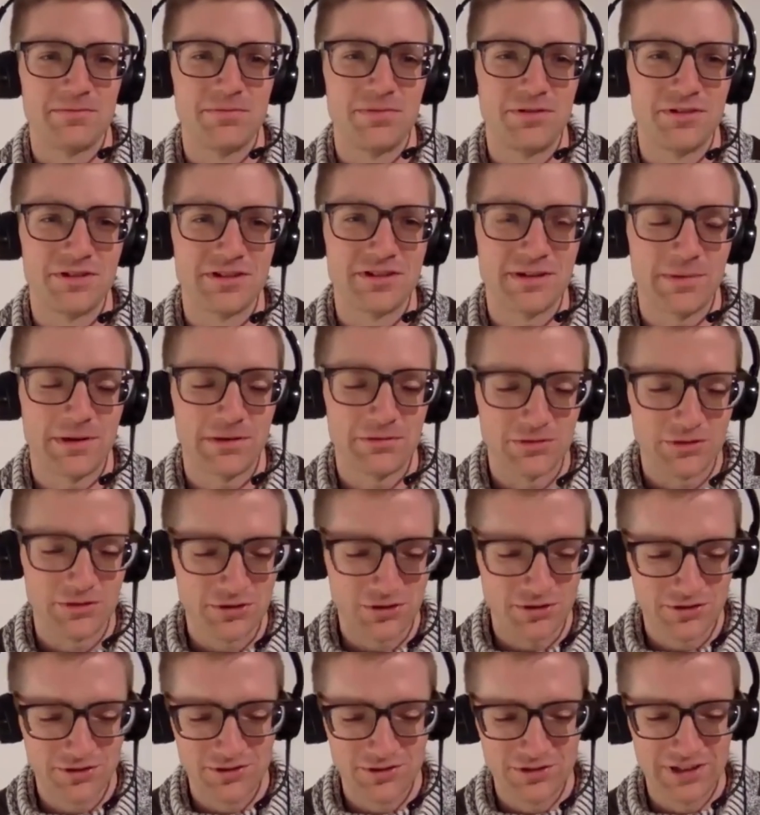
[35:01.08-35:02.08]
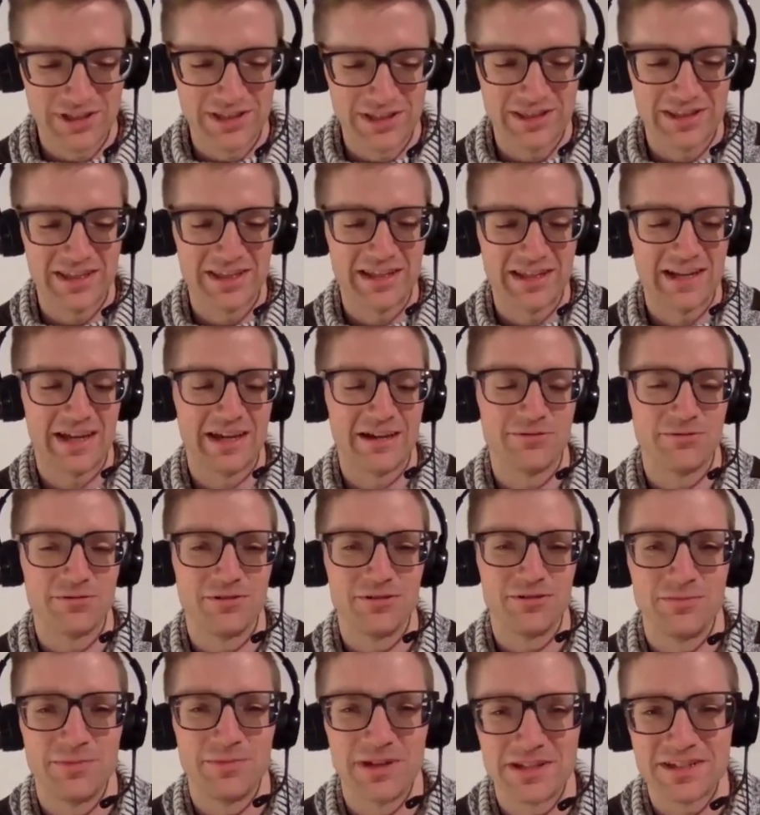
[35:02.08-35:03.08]
pull this up. I will journal and then I
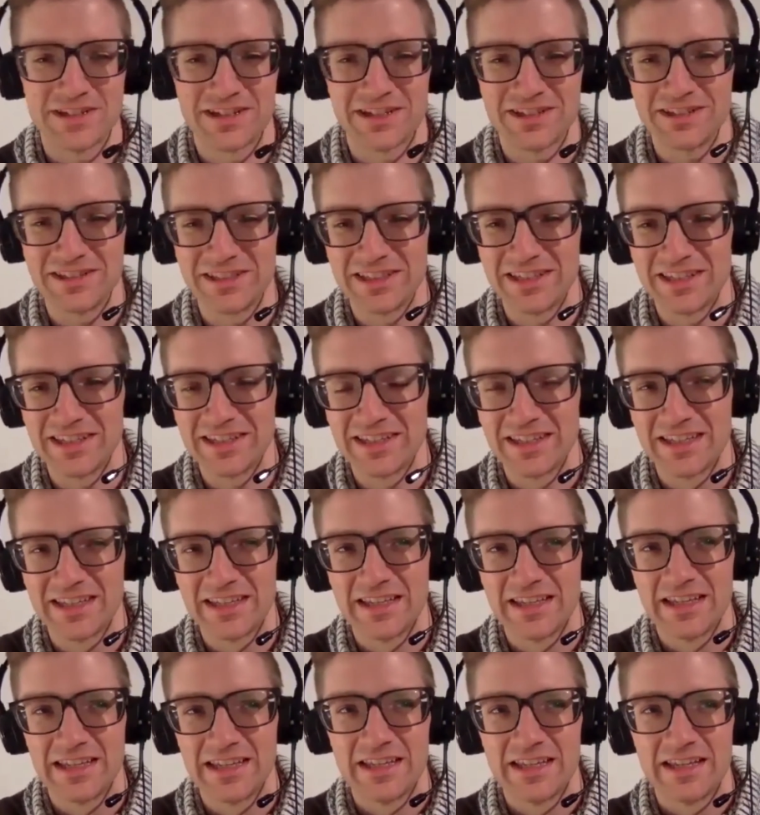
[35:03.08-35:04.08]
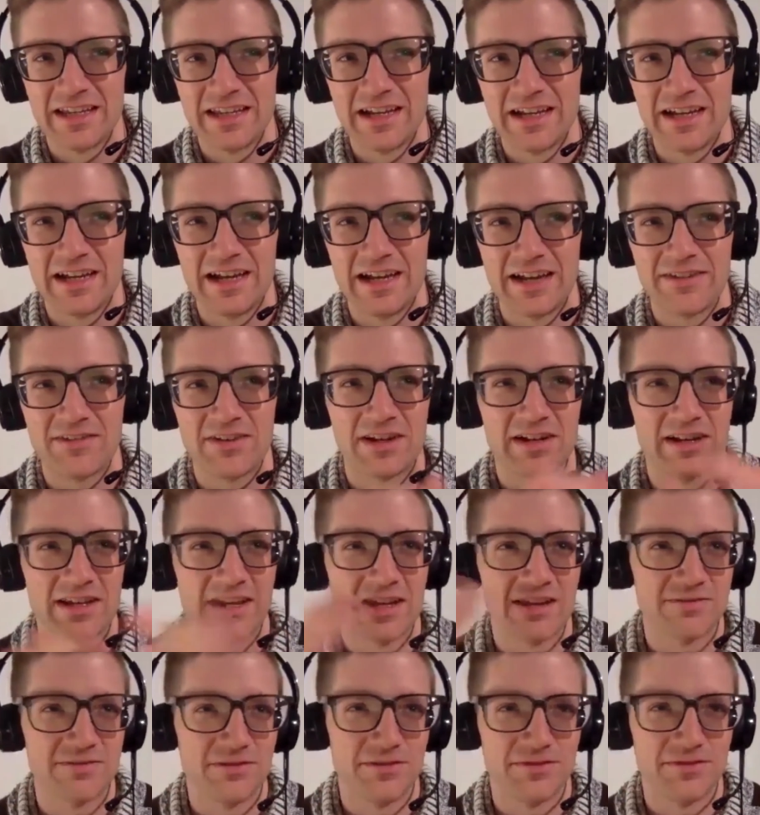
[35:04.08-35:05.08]
will basically, I've got a
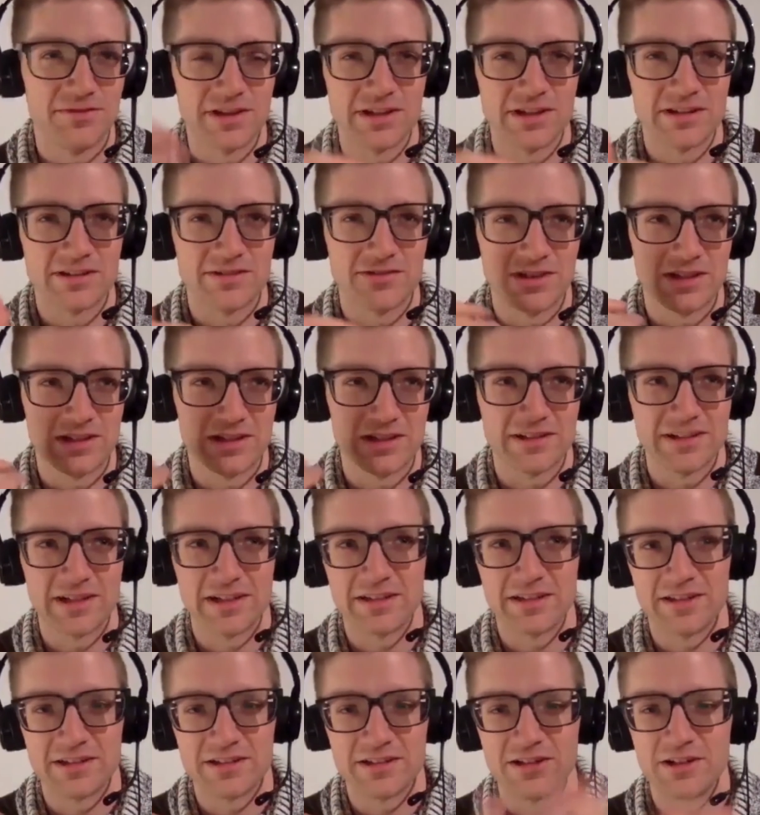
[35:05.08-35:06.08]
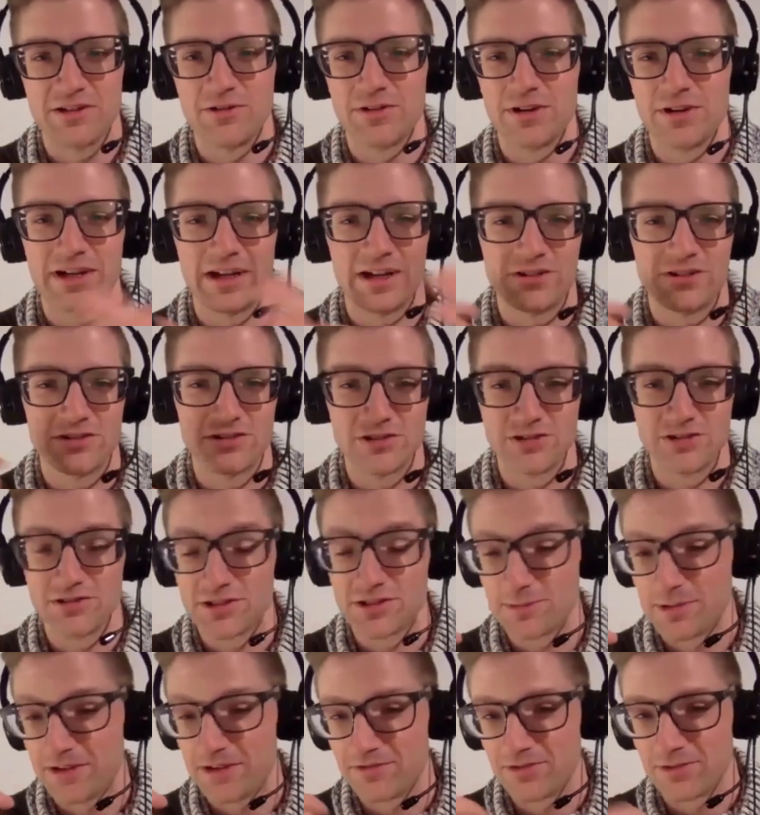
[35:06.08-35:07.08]
handful of things of like a daily stoic. I also
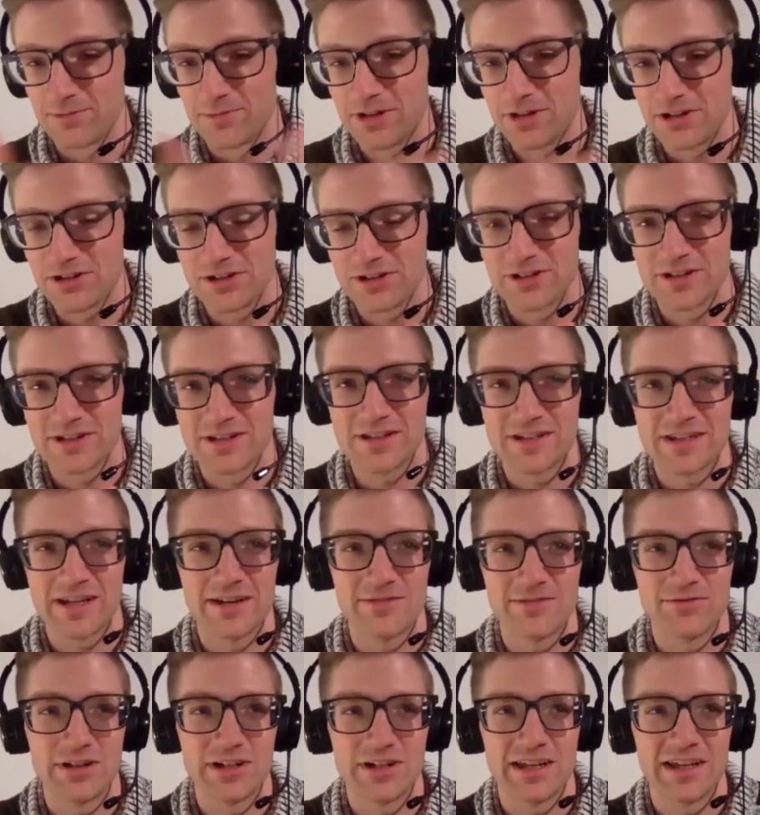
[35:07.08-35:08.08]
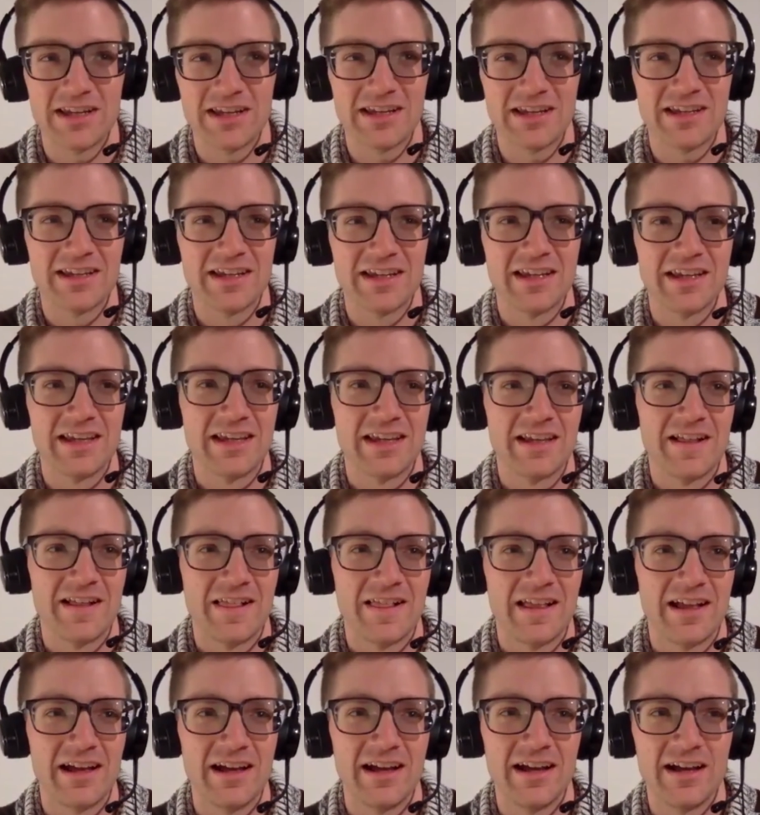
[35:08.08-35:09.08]
do some affirmations every day.
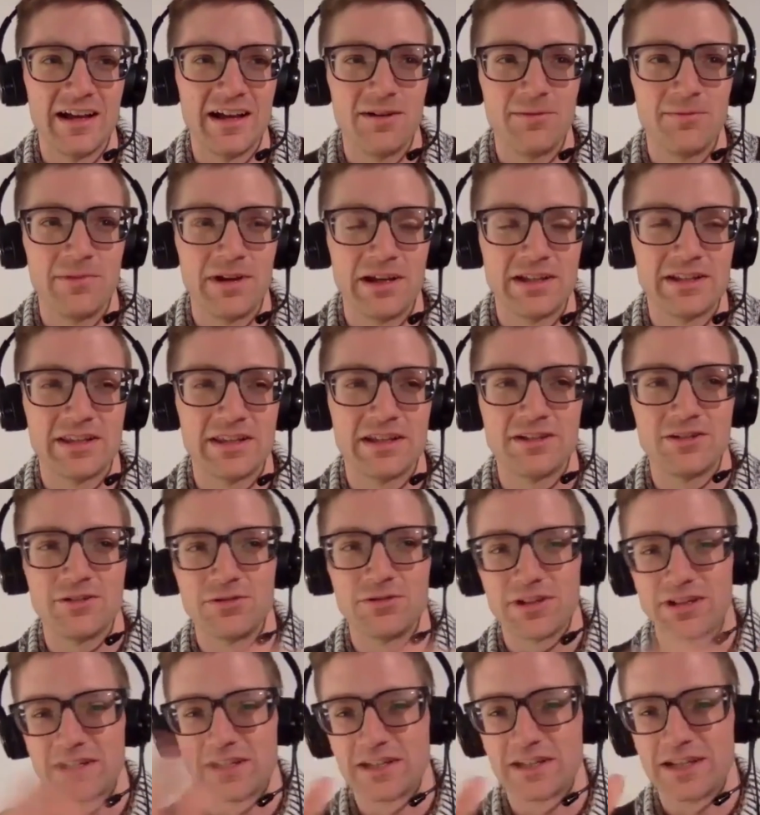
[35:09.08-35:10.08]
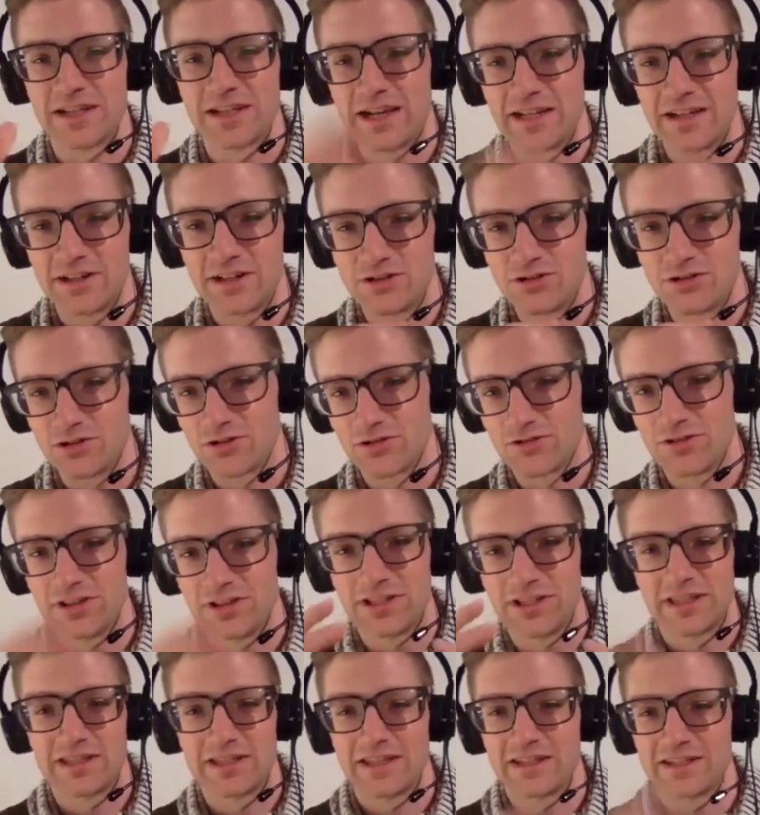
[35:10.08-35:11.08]
I then do like a guided
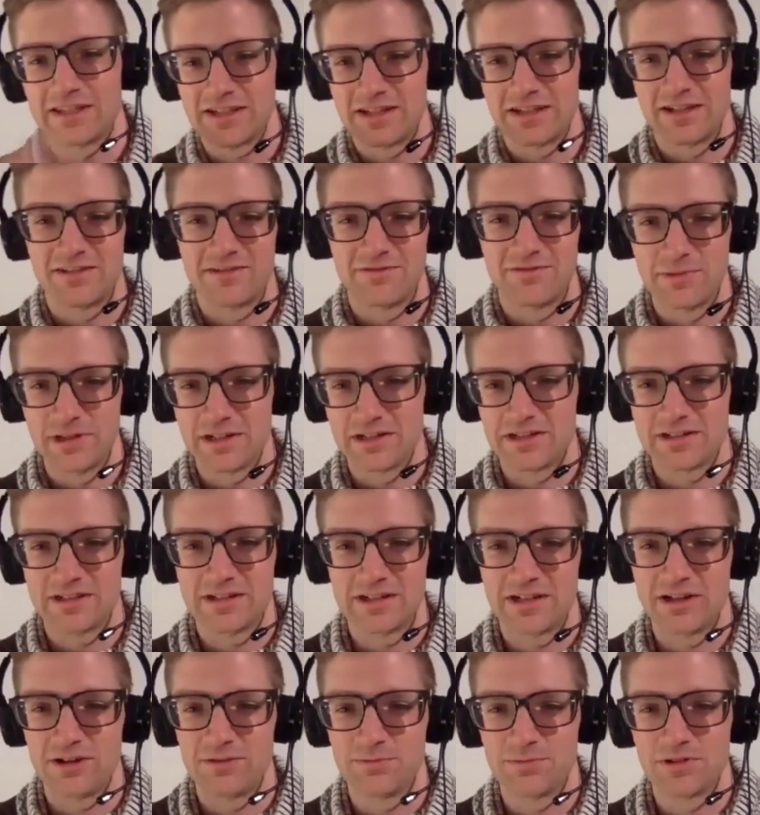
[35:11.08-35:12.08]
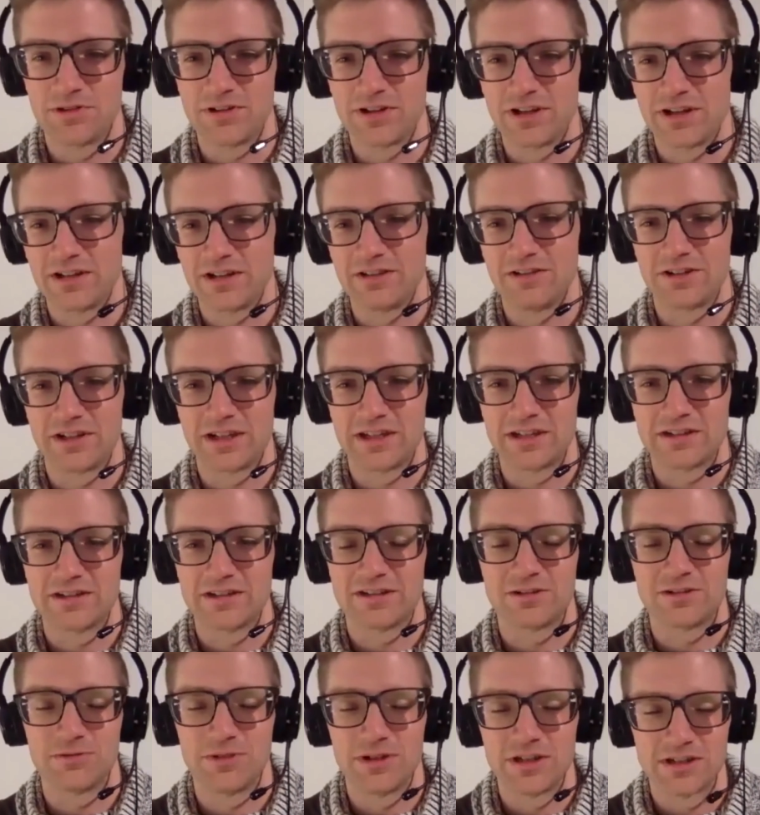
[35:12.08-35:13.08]
journaling that's kind of meant to help you kind of look at
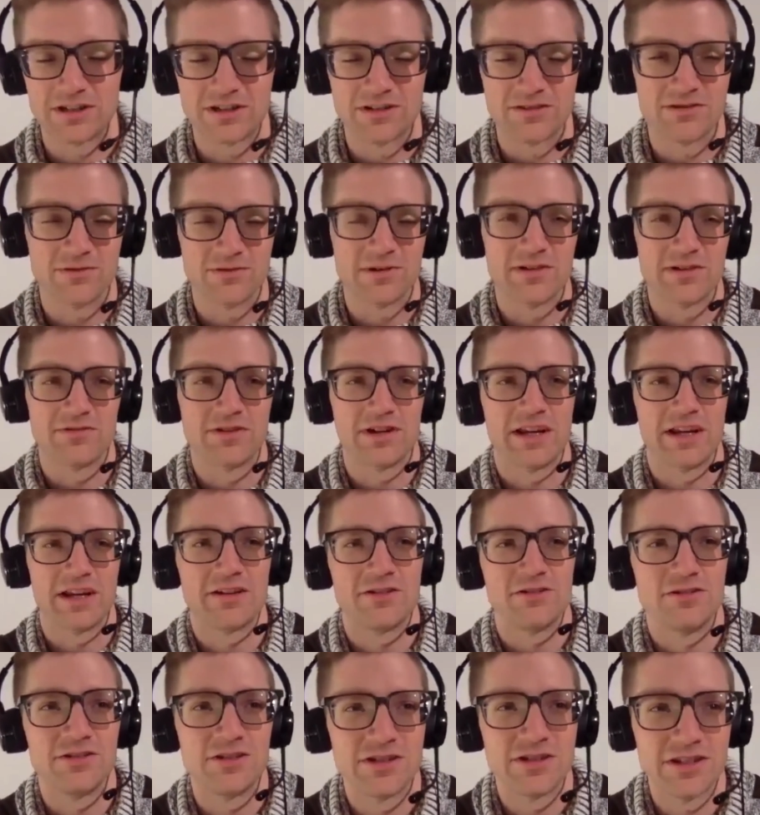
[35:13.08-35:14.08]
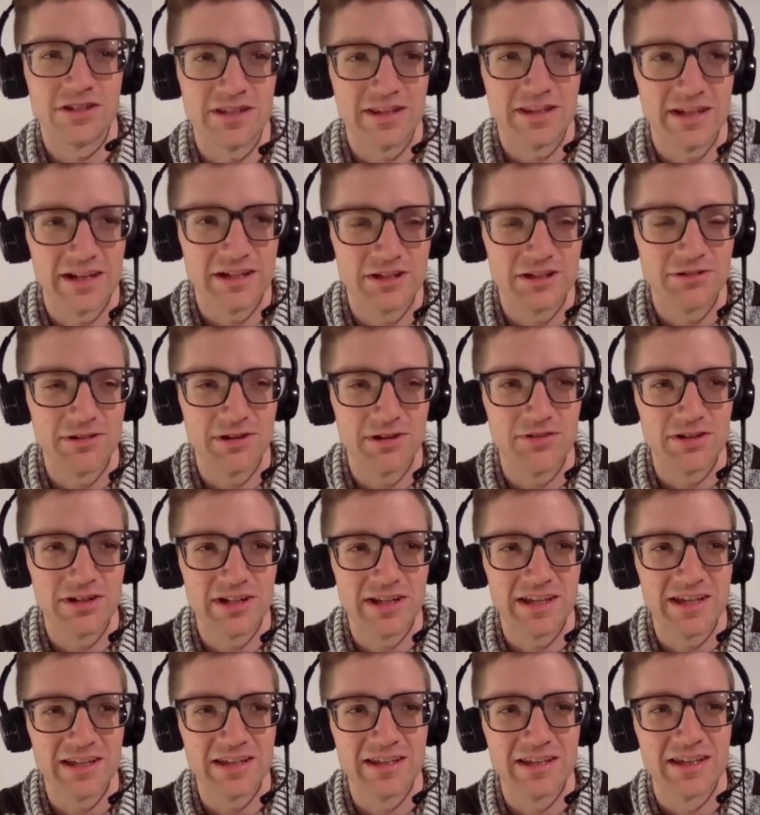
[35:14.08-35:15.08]
situations from different angles that I do
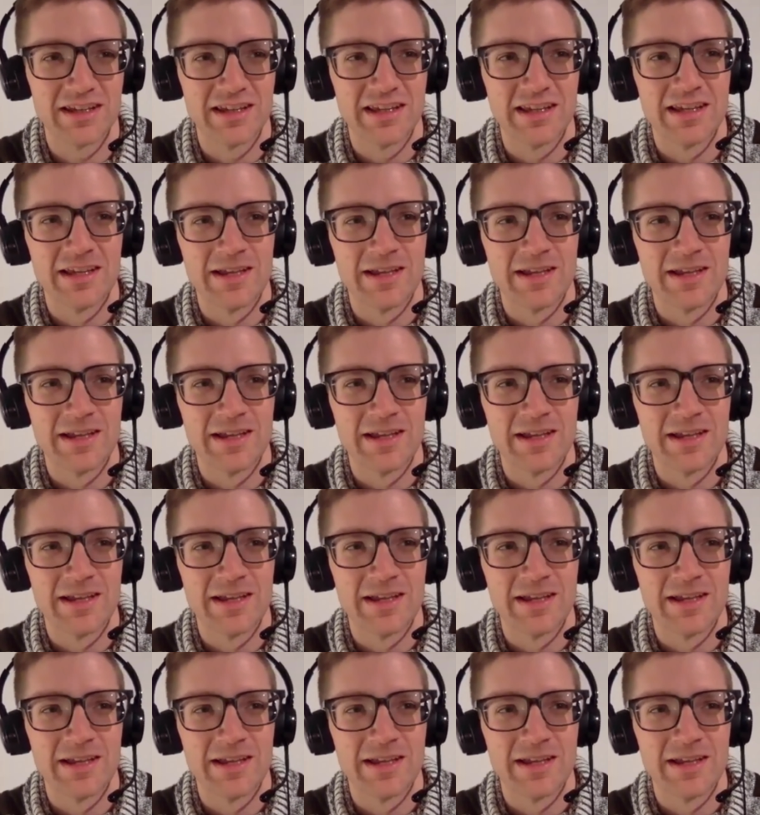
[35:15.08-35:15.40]
every day.